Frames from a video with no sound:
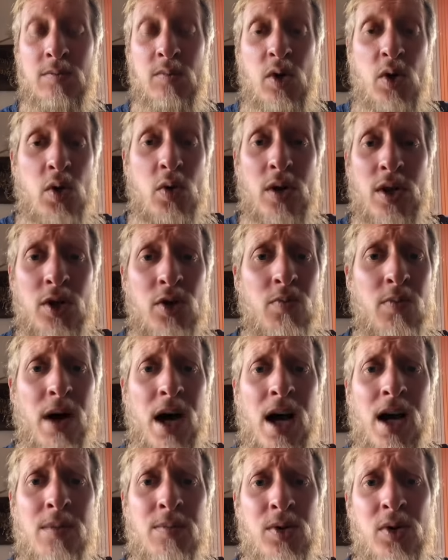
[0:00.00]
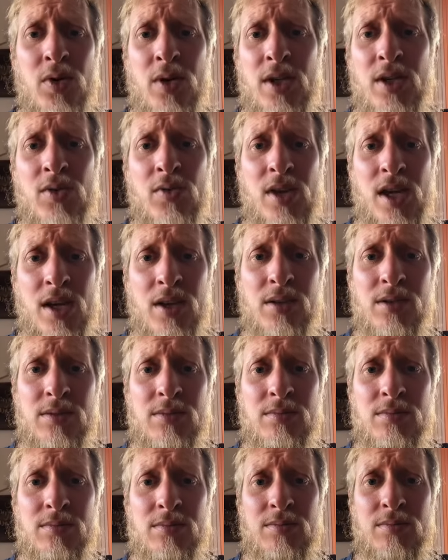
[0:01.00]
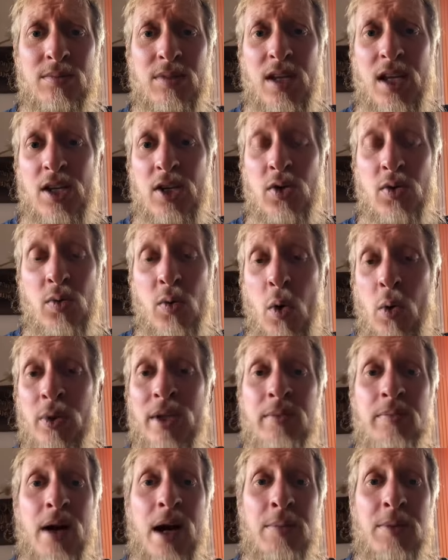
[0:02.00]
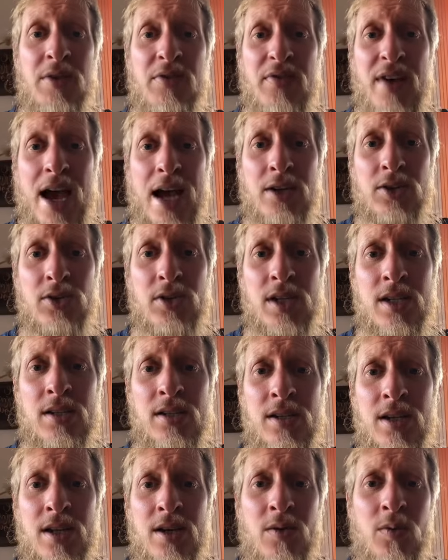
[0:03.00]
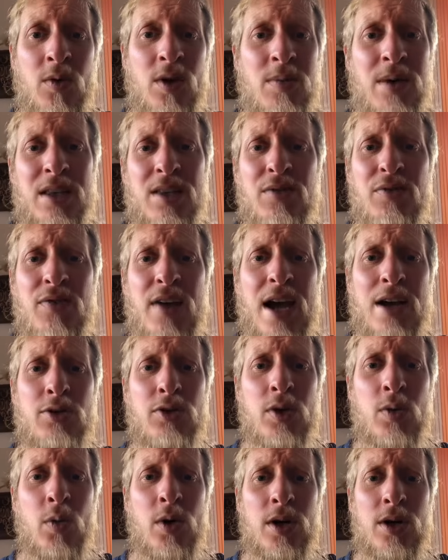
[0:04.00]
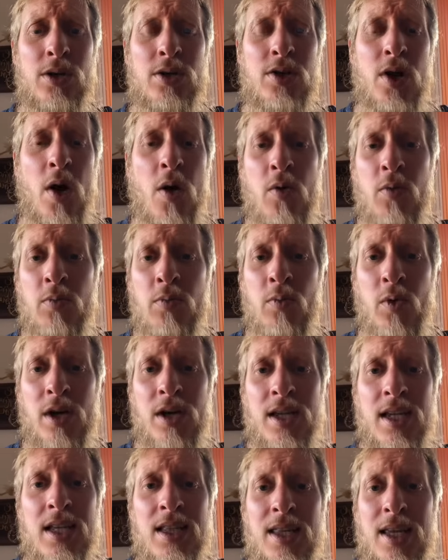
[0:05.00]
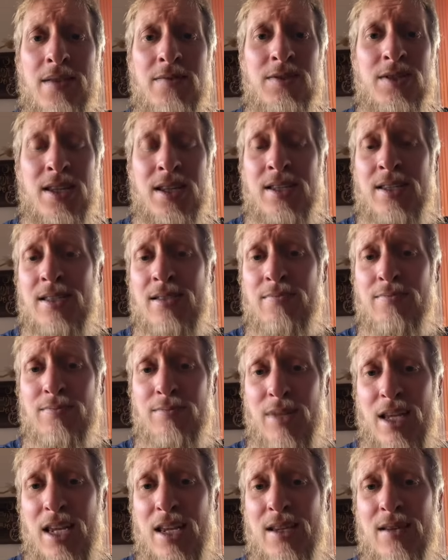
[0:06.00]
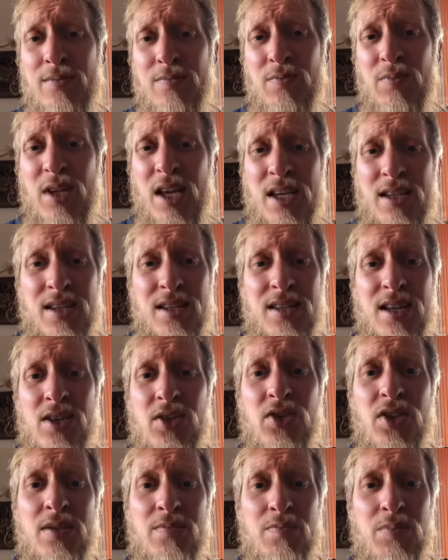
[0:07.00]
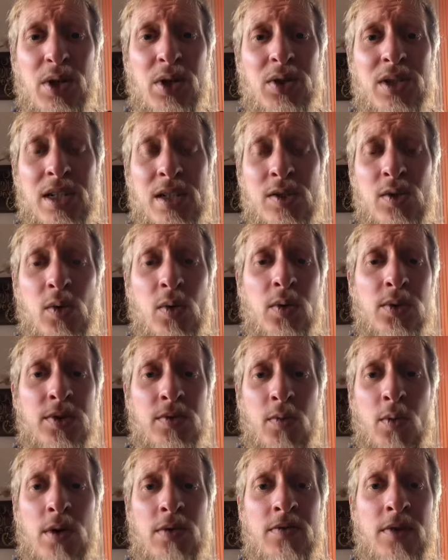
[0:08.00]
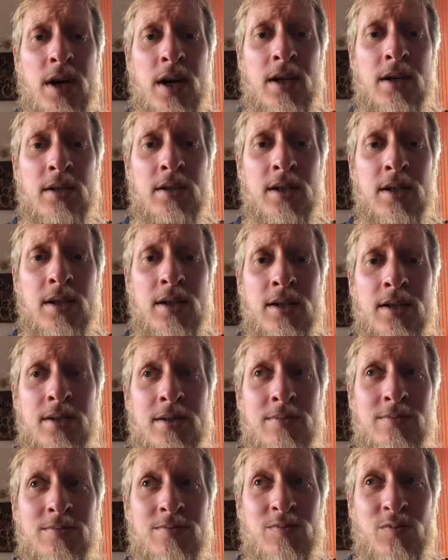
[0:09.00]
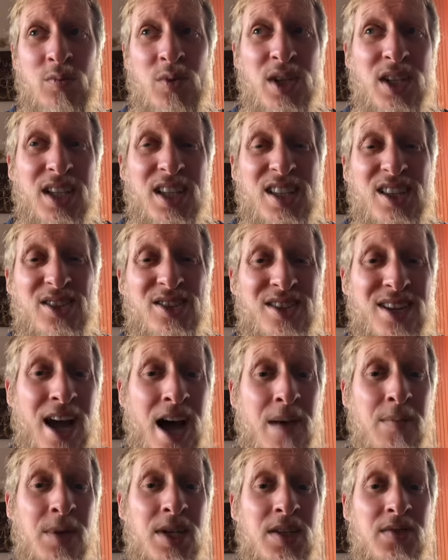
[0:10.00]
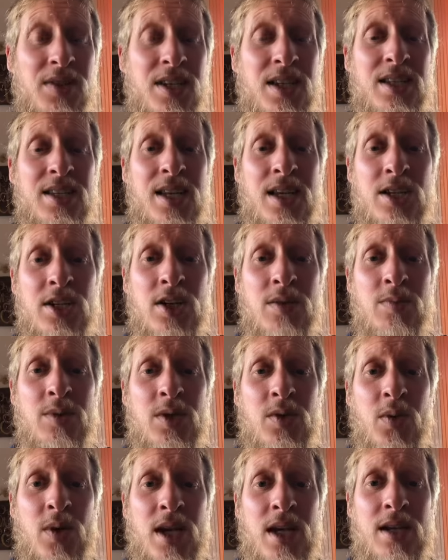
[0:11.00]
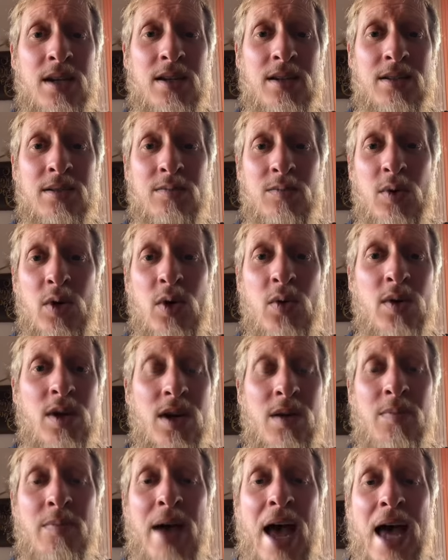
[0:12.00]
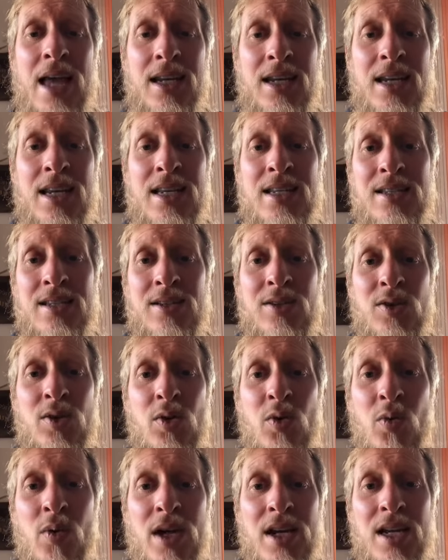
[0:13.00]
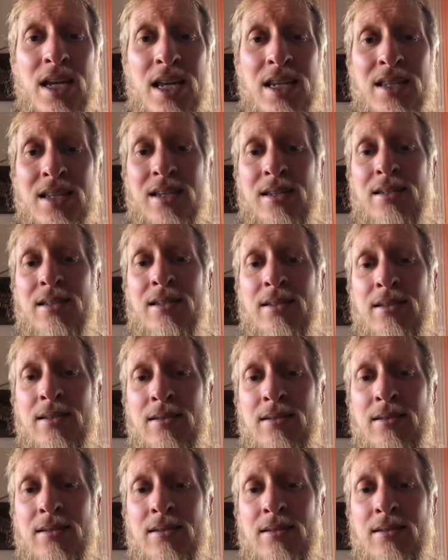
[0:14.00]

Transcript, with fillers: Who can you bomb? Who can you kill? Can you only bomb the factory? What about the factory worker's home where he lives, since he is essentially building tools of warfare? really there's not much of a distinction between who a combatant is and who one isn't.